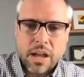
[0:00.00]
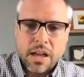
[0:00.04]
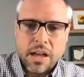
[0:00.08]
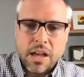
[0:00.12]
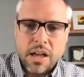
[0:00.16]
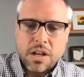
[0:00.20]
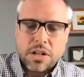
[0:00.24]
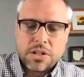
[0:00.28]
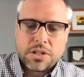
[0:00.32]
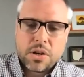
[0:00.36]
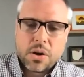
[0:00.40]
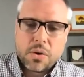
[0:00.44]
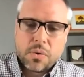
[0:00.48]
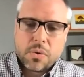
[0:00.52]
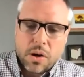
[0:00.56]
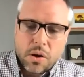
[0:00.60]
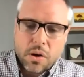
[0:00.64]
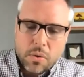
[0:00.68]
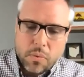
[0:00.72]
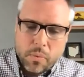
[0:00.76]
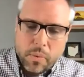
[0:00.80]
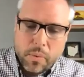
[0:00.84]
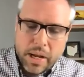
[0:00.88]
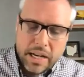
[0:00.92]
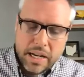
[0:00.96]
So
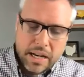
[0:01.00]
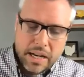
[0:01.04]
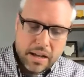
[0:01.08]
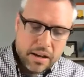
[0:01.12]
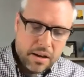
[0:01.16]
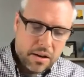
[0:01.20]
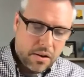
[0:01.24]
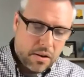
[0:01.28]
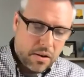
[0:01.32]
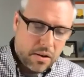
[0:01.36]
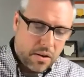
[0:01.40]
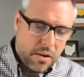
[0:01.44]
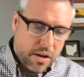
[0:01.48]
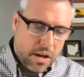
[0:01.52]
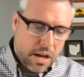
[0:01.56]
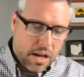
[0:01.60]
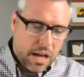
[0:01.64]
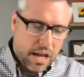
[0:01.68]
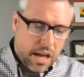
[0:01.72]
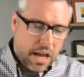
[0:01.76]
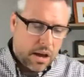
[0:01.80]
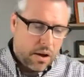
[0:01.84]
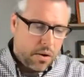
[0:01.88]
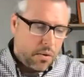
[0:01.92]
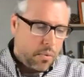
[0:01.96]
we're
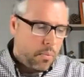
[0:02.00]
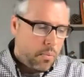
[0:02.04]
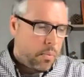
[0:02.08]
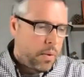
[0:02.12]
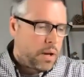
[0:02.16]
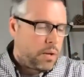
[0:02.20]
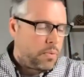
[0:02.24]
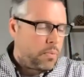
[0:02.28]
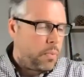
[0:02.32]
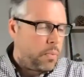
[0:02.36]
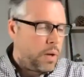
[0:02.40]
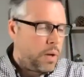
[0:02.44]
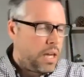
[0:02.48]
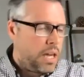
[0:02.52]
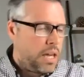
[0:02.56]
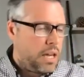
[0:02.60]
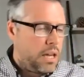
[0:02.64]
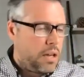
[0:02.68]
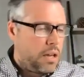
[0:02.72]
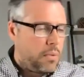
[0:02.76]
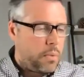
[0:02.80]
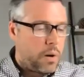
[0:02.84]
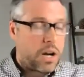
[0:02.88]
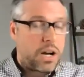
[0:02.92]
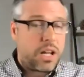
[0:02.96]
going
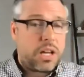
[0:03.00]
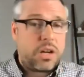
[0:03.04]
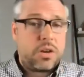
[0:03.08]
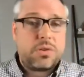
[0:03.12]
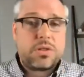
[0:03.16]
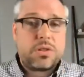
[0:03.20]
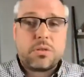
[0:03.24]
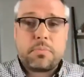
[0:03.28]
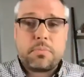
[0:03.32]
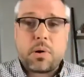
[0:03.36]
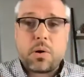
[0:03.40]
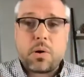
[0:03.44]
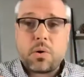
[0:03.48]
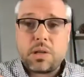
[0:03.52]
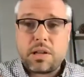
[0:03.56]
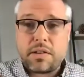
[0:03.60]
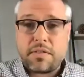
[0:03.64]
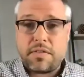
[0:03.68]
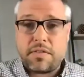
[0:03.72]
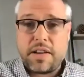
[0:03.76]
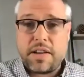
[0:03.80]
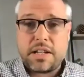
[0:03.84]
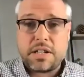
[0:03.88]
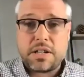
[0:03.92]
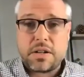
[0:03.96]
to use the polling
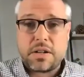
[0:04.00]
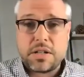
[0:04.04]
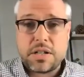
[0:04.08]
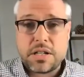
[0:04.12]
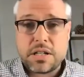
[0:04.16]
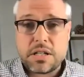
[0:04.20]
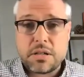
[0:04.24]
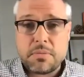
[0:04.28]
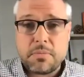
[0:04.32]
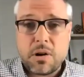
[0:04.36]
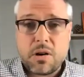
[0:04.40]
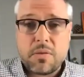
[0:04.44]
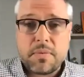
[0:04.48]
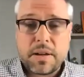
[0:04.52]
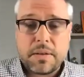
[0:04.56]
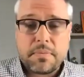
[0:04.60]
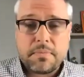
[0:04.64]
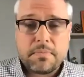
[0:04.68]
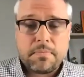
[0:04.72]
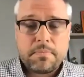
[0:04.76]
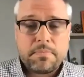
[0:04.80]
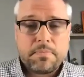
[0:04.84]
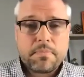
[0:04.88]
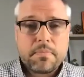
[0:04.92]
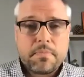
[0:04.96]
feature in just a moment.
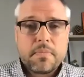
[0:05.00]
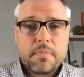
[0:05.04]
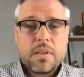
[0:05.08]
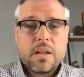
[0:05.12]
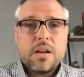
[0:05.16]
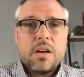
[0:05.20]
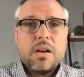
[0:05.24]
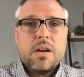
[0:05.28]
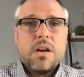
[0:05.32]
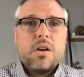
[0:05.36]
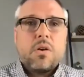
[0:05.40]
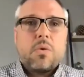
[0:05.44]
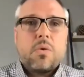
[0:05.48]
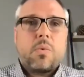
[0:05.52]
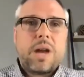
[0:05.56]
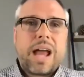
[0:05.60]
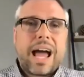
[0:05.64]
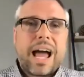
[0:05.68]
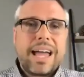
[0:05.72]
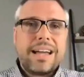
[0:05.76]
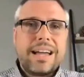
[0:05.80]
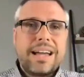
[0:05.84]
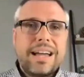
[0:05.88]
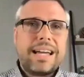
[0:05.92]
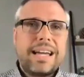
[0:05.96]
When I
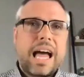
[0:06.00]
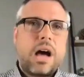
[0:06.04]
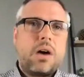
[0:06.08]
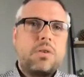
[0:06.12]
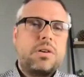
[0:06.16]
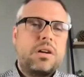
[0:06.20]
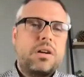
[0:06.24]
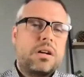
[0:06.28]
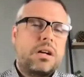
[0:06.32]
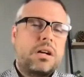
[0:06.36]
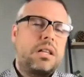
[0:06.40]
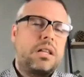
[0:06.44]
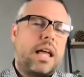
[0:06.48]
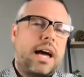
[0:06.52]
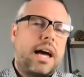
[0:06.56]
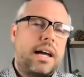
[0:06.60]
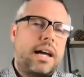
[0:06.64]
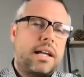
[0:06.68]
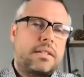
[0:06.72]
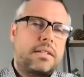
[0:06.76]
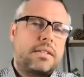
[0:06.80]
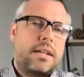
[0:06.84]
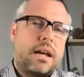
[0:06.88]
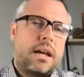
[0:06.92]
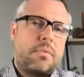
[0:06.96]
encounter
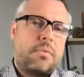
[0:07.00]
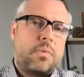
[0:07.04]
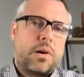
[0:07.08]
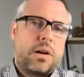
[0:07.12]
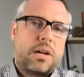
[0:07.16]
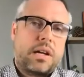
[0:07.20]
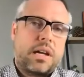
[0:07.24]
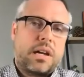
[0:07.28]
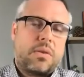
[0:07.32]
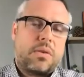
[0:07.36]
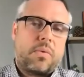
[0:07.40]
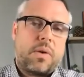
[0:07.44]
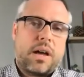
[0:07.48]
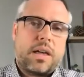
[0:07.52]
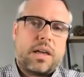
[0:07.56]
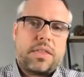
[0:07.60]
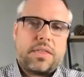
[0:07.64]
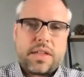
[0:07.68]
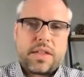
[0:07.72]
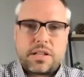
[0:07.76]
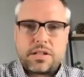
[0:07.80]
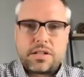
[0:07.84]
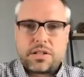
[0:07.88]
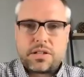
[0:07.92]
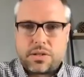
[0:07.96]
clients that I'm working with
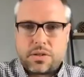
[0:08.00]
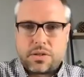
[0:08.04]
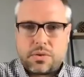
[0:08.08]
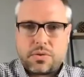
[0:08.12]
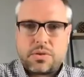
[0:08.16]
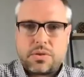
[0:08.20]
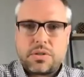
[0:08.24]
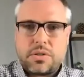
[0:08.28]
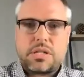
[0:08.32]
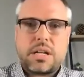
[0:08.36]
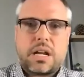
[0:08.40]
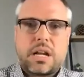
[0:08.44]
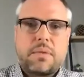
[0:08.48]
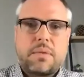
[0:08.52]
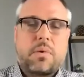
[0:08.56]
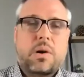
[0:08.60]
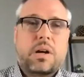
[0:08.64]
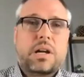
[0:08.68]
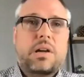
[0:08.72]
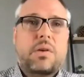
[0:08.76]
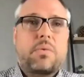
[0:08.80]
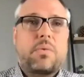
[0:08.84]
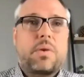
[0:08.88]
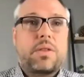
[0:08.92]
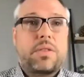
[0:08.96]
and students that I'm
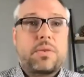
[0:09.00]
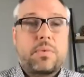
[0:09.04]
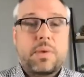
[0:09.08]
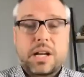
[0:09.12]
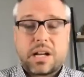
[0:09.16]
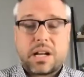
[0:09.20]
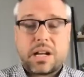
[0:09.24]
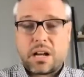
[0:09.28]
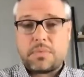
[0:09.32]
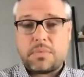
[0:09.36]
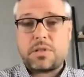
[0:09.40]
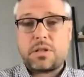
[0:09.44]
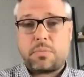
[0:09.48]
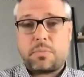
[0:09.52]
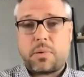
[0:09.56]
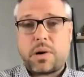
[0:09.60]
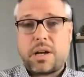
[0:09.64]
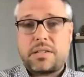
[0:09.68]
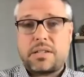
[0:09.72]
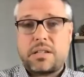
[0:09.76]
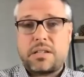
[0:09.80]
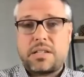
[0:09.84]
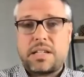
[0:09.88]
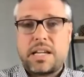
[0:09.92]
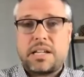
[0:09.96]
working with when it comes to
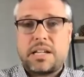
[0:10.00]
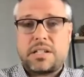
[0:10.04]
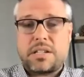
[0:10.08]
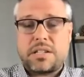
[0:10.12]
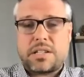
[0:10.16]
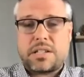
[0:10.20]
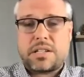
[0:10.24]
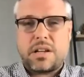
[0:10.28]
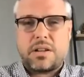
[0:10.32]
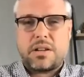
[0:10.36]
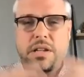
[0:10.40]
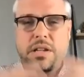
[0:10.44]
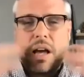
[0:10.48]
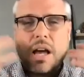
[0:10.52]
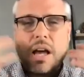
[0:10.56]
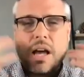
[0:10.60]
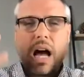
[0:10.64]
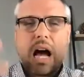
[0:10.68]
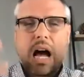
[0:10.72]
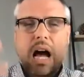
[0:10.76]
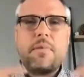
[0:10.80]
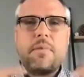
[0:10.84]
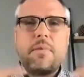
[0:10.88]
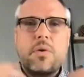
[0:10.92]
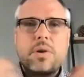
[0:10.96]
presentation skills,
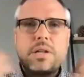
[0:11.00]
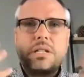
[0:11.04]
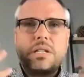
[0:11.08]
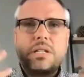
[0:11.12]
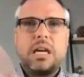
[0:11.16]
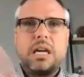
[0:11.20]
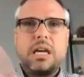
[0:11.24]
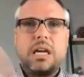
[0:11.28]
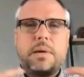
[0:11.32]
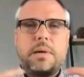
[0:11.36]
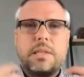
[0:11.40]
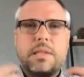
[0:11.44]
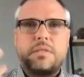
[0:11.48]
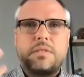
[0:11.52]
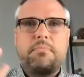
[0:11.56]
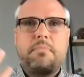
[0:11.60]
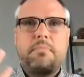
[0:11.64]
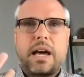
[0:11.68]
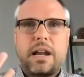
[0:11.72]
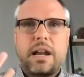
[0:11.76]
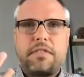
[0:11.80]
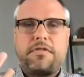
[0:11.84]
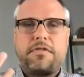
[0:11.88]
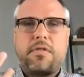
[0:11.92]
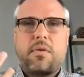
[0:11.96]
I'm always keeping this
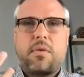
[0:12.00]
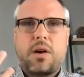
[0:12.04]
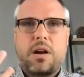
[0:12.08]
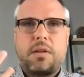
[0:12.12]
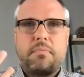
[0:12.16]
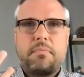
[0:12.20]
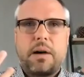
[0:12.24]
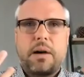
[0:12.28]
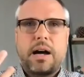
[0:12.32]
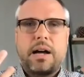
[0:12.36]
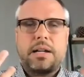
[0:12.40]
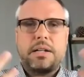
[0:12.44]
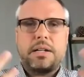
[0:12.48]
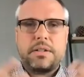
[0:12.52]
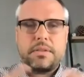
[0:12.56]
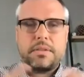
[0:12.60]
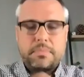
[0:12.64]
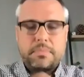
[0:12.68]
metaphor in mind.